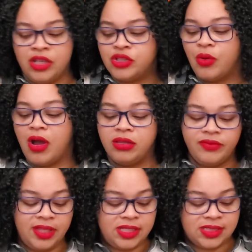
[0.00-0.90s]
So all
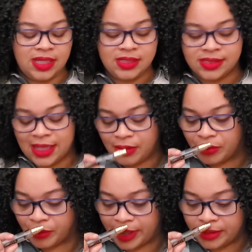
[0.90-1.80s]
of these things
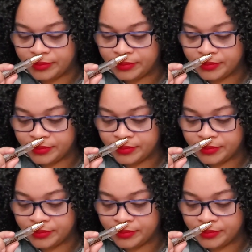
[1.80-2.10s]
sound great,